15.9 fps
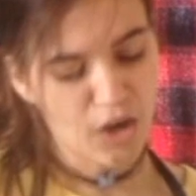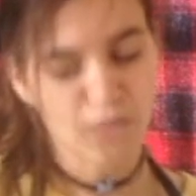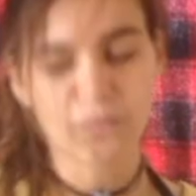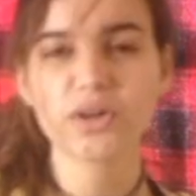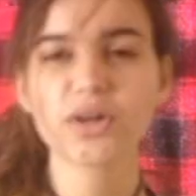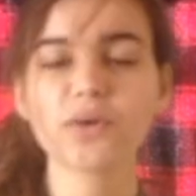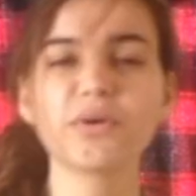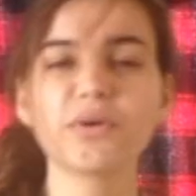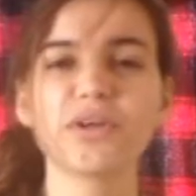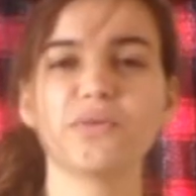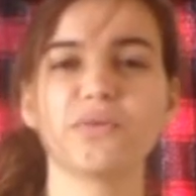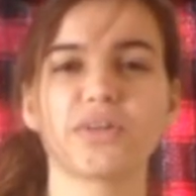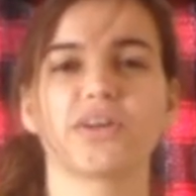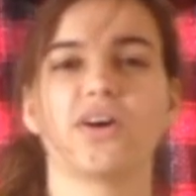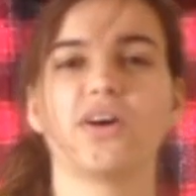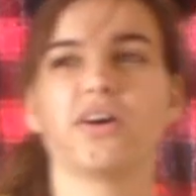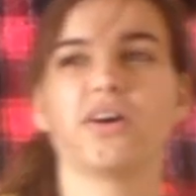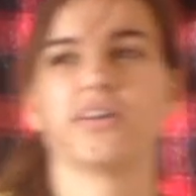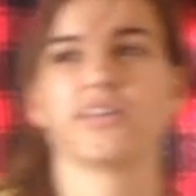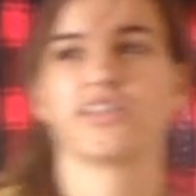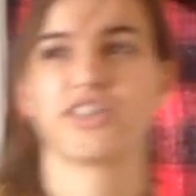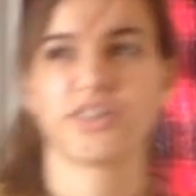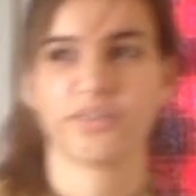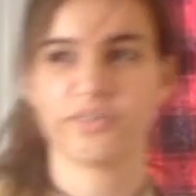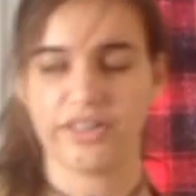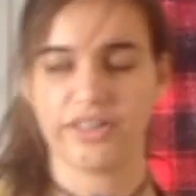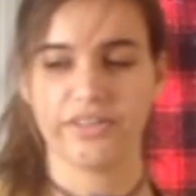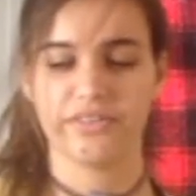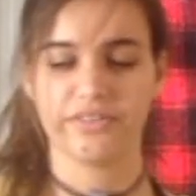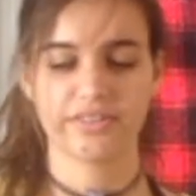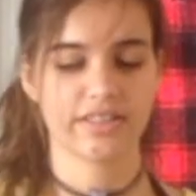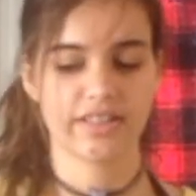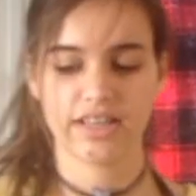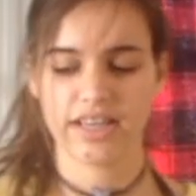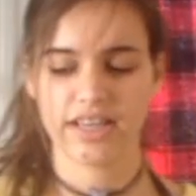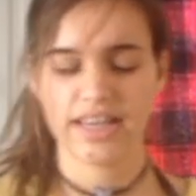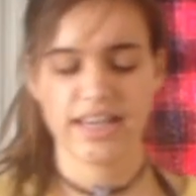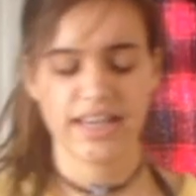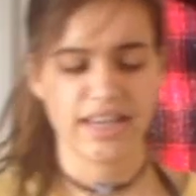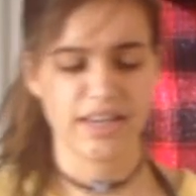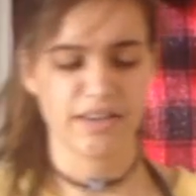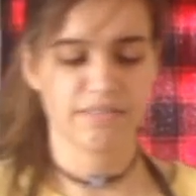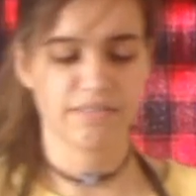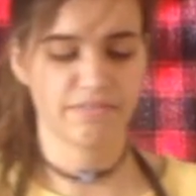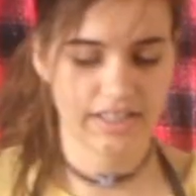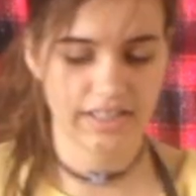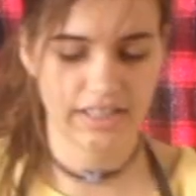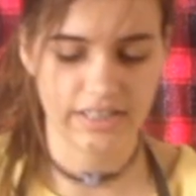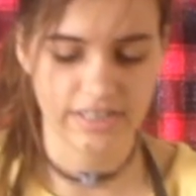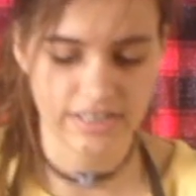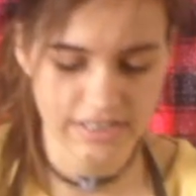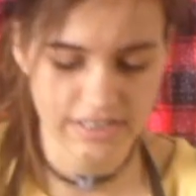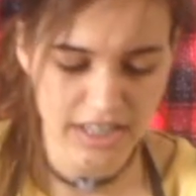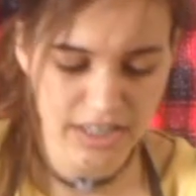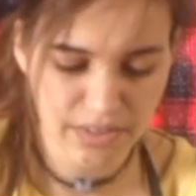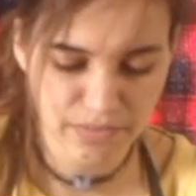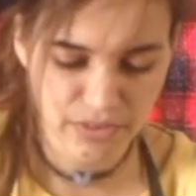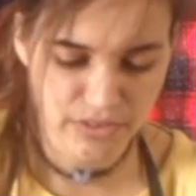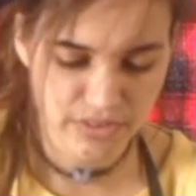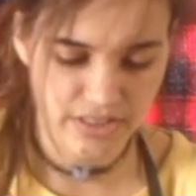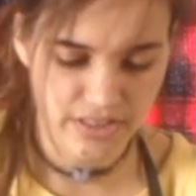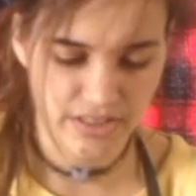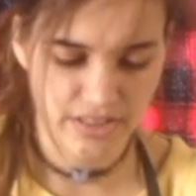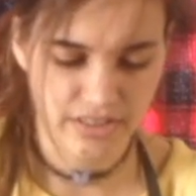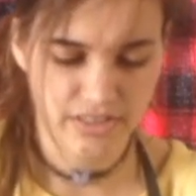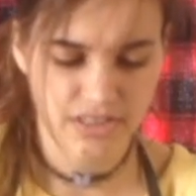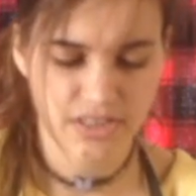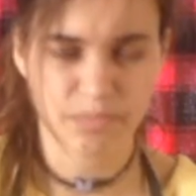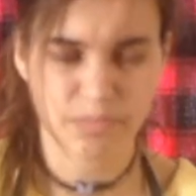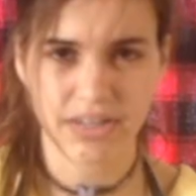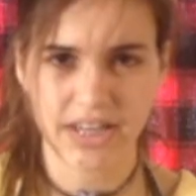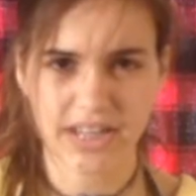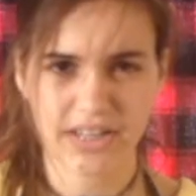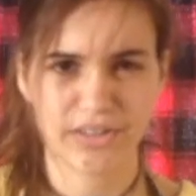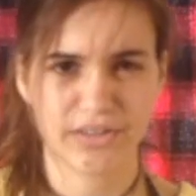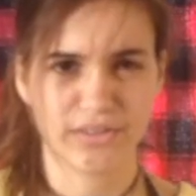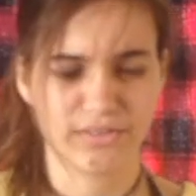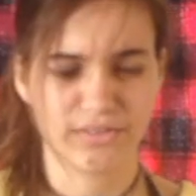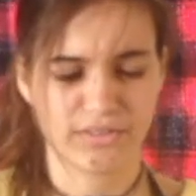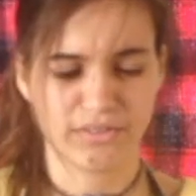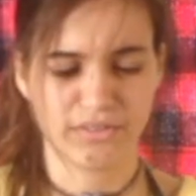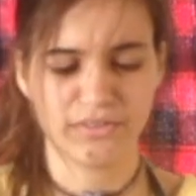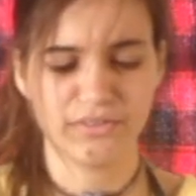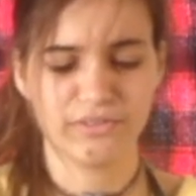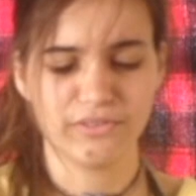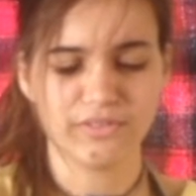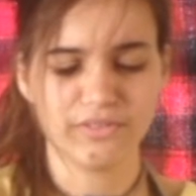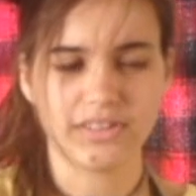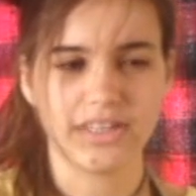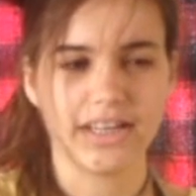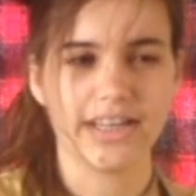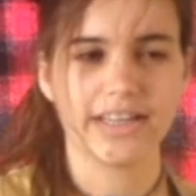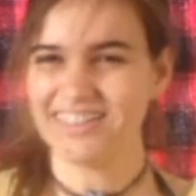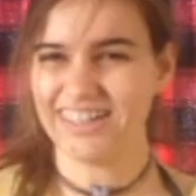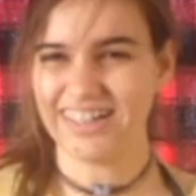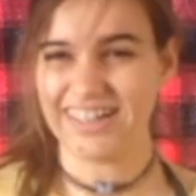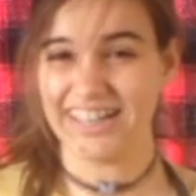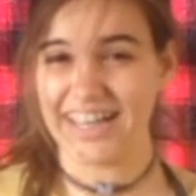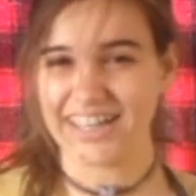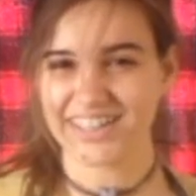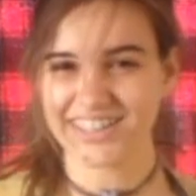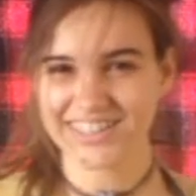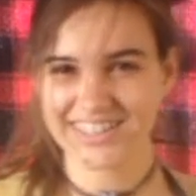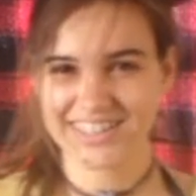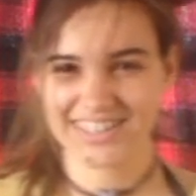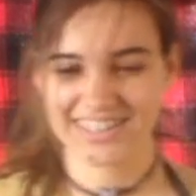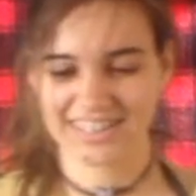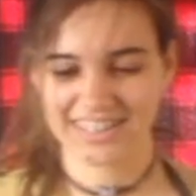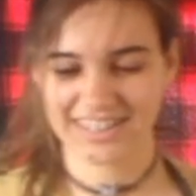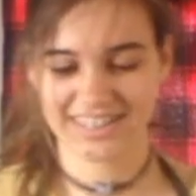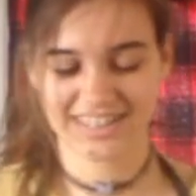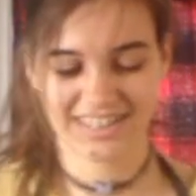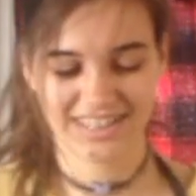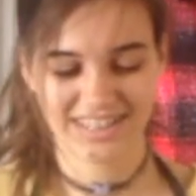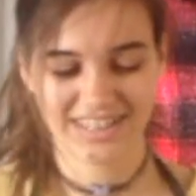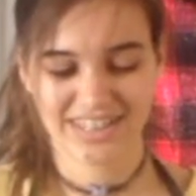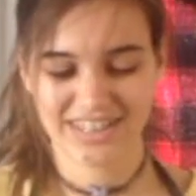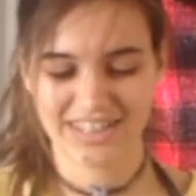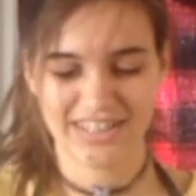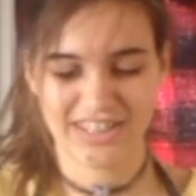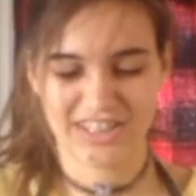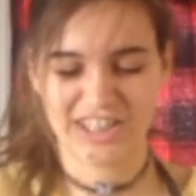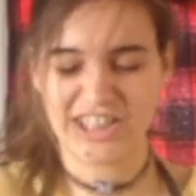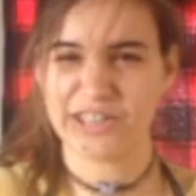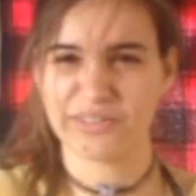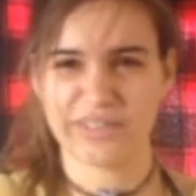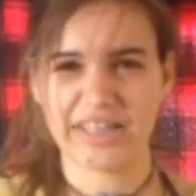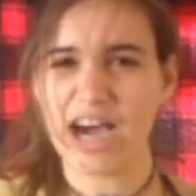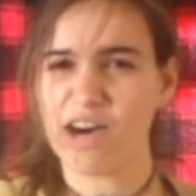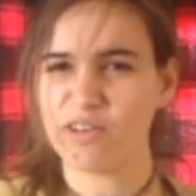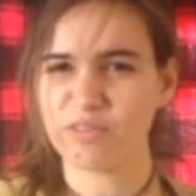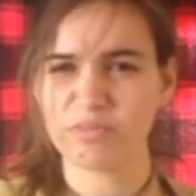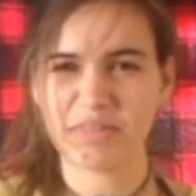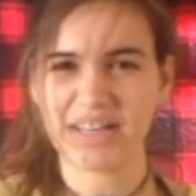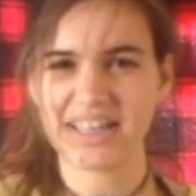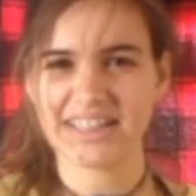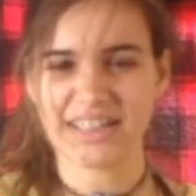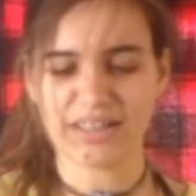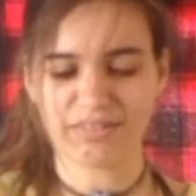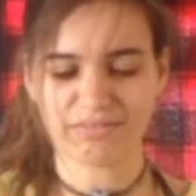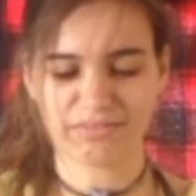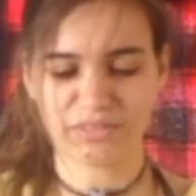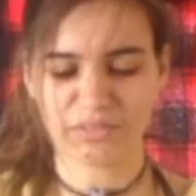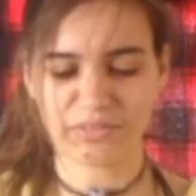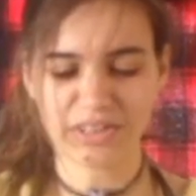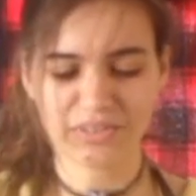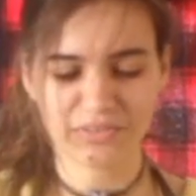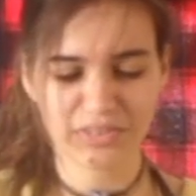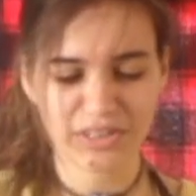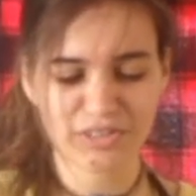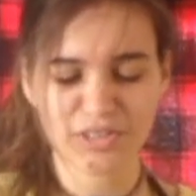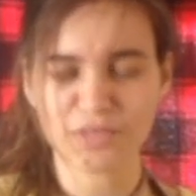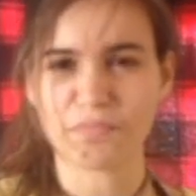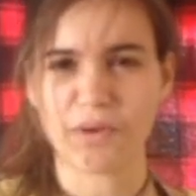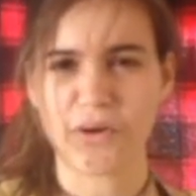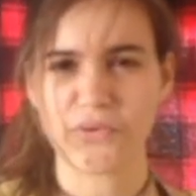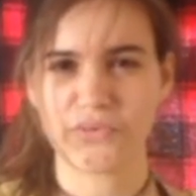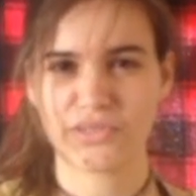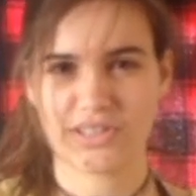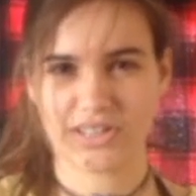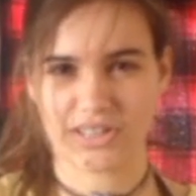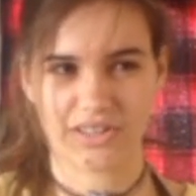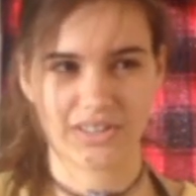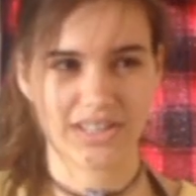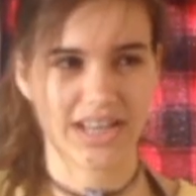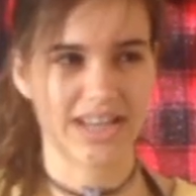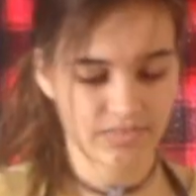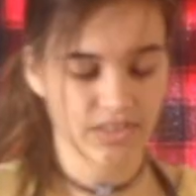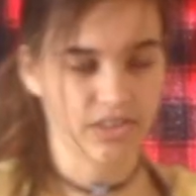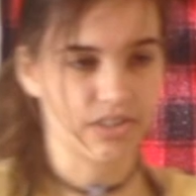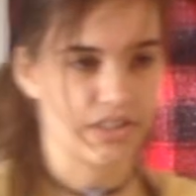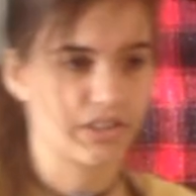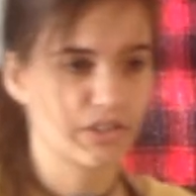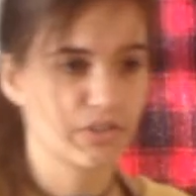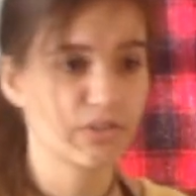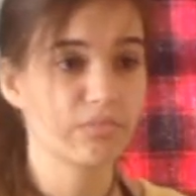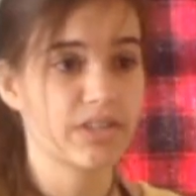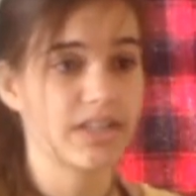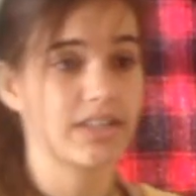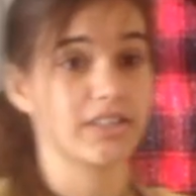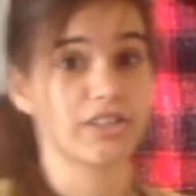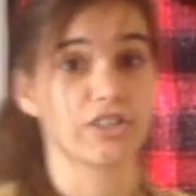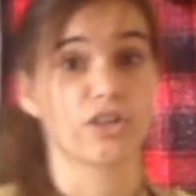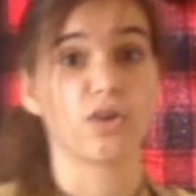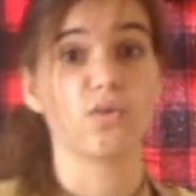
wonder what you would call Cheerios if instead of using SpaghettiOs, you use like letters. Cheery alphabet? Like, what are you supposed to call that? Okay, the group chat needs to go